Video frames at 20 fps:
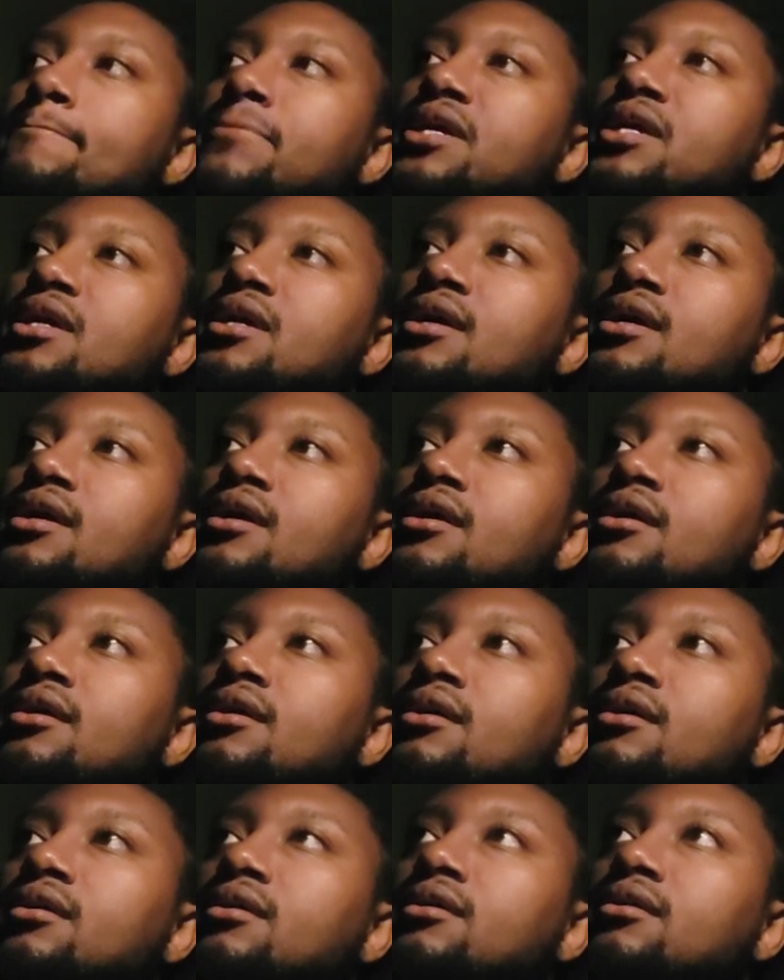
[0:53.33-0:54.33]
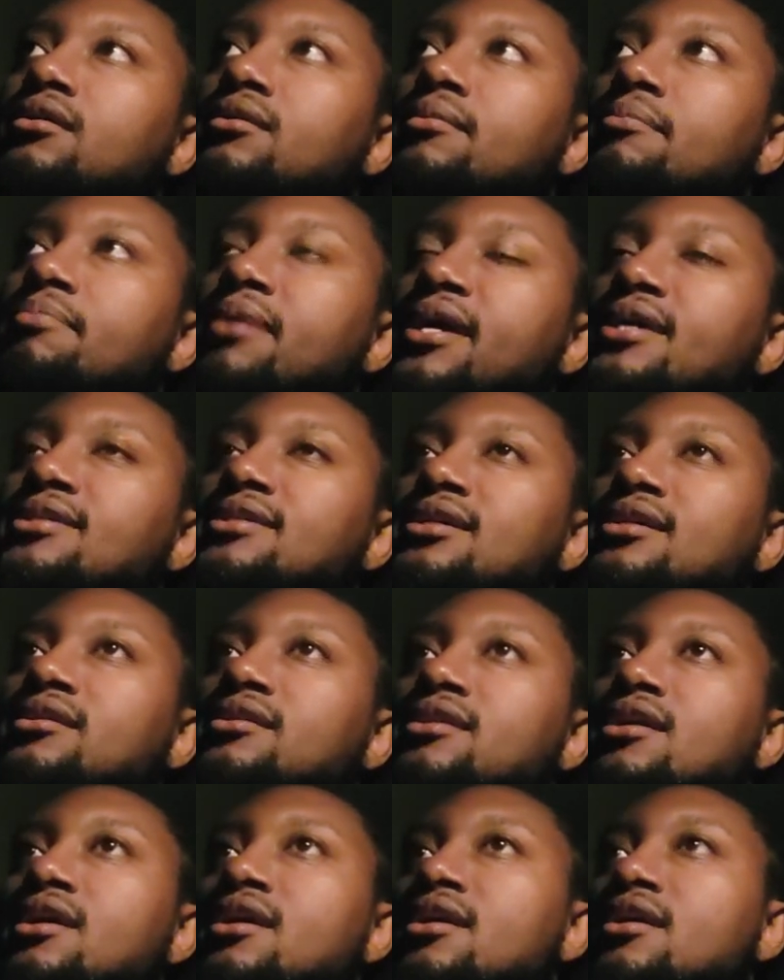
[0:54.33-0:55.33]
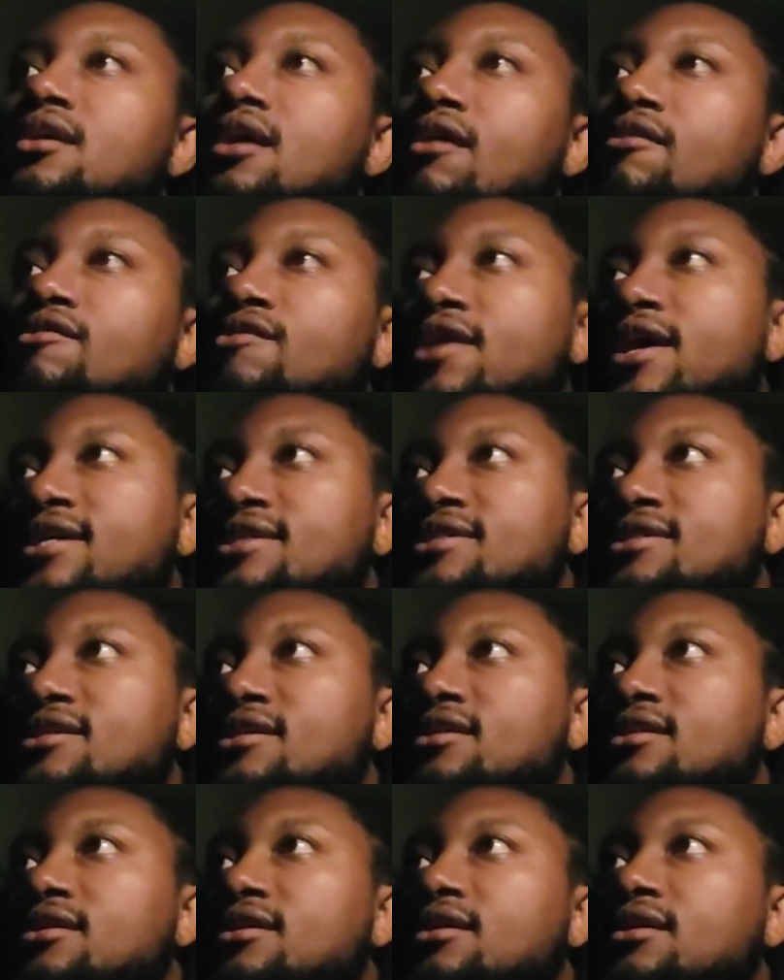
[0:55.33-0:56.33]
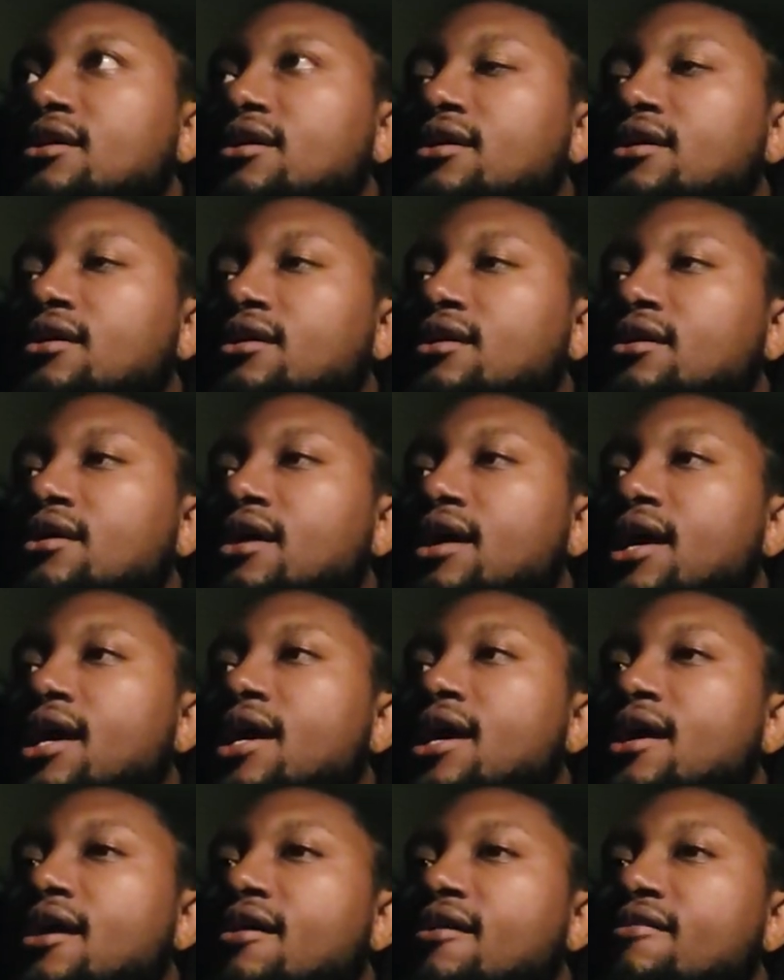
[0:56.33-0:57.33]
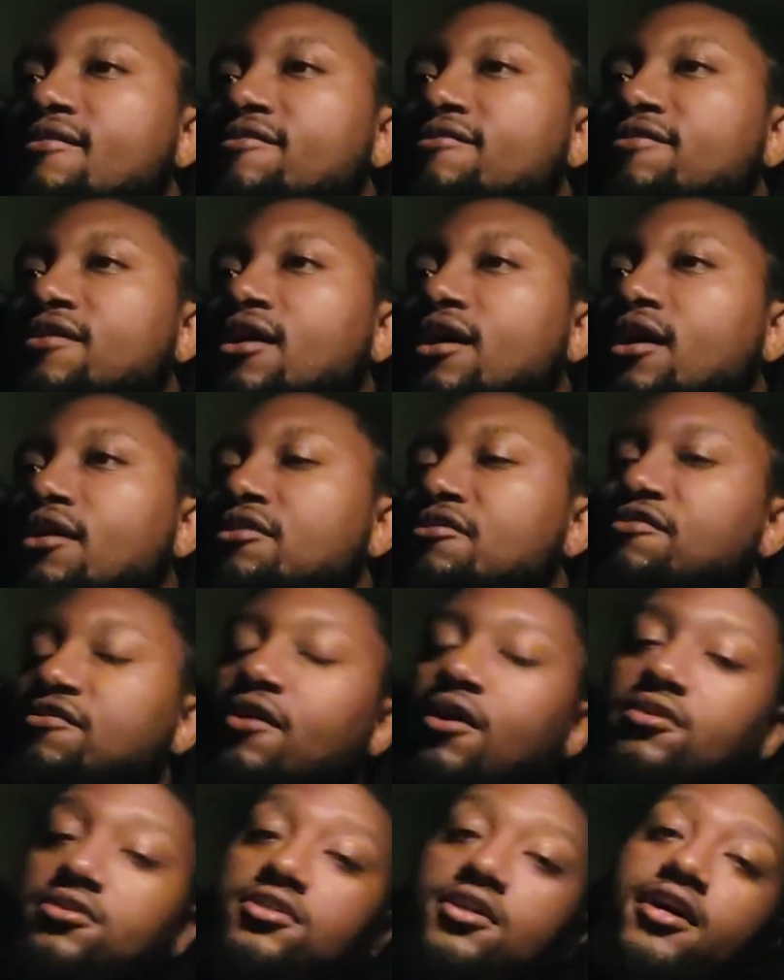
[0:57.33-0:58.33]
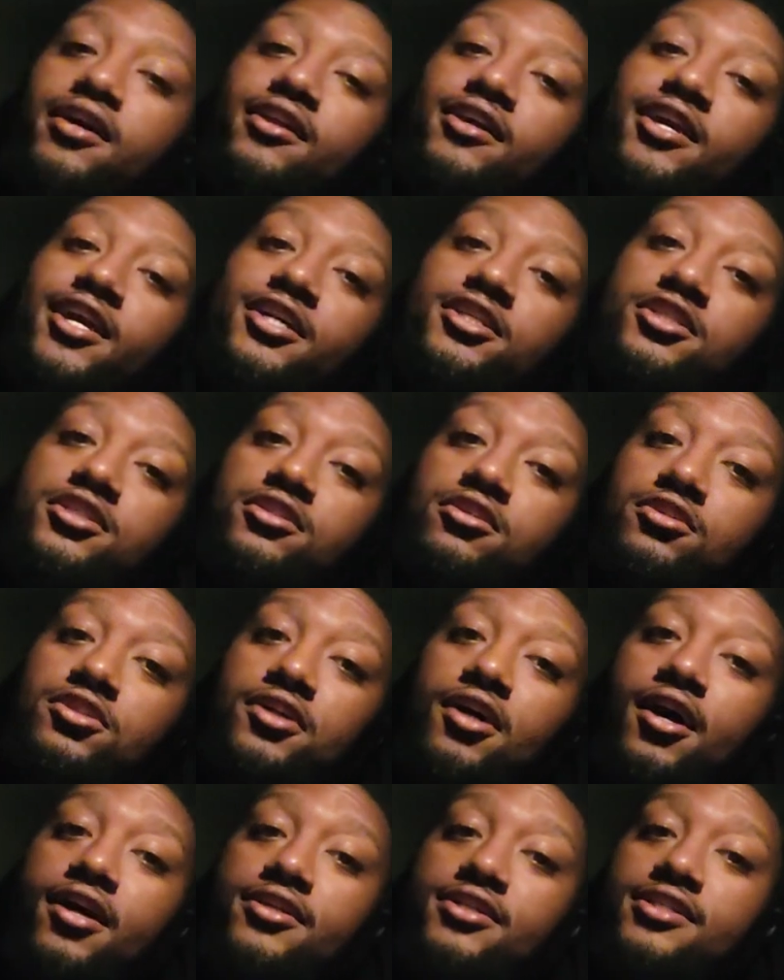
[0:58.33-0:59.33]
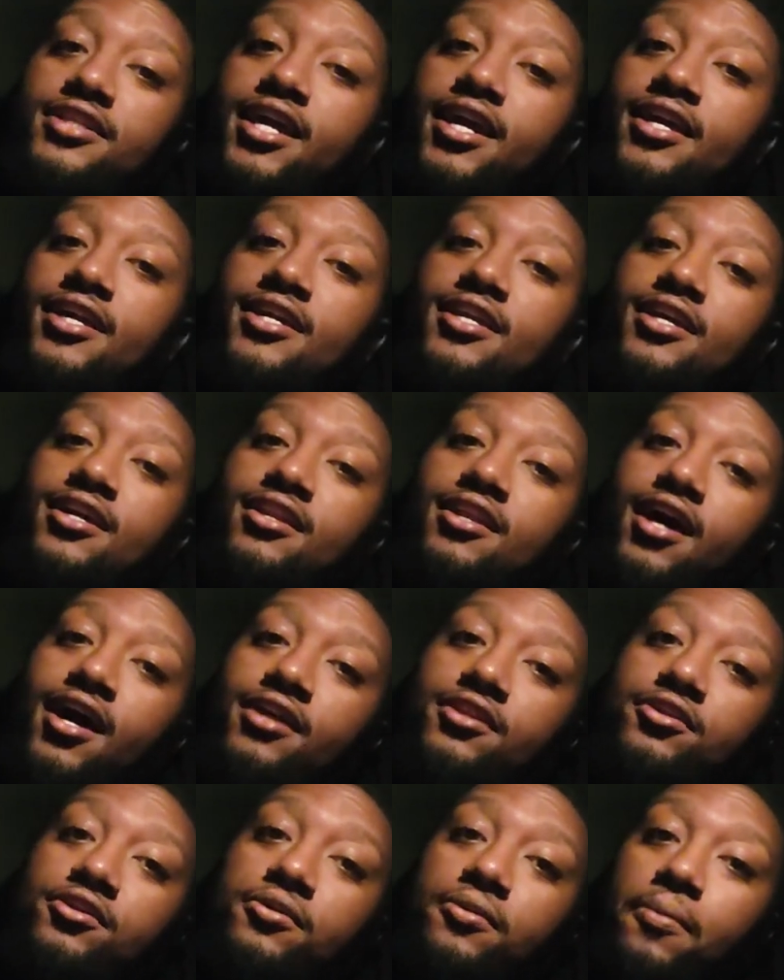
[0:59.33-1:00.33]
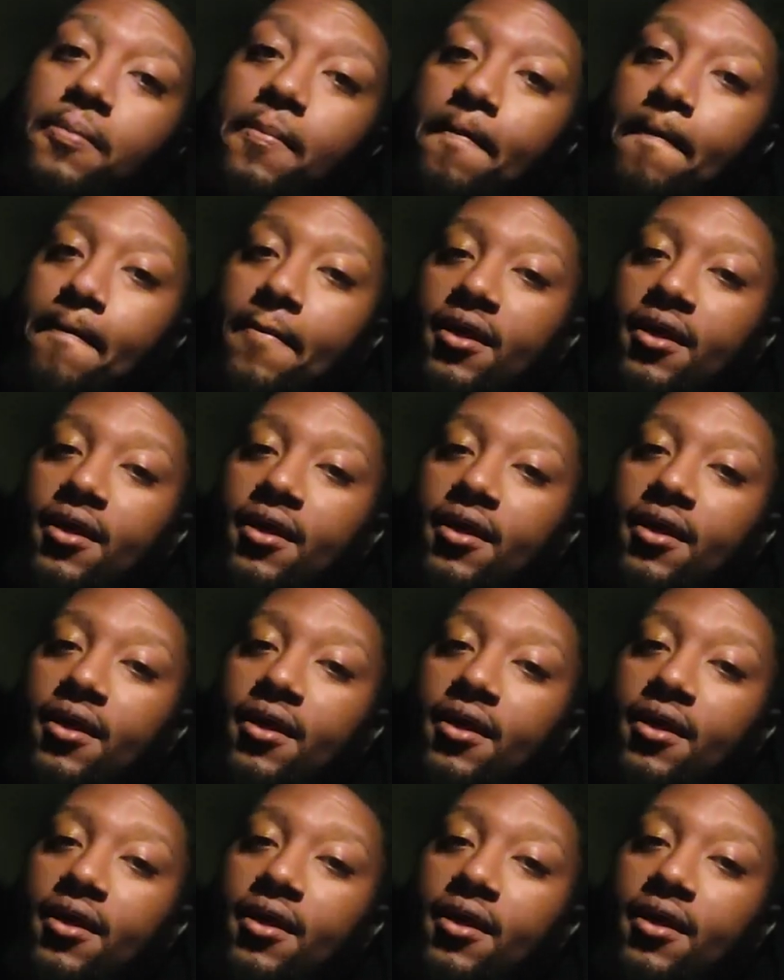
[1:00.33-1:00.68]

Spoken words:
being basically arrested and for other false allegations and charges that he did not do.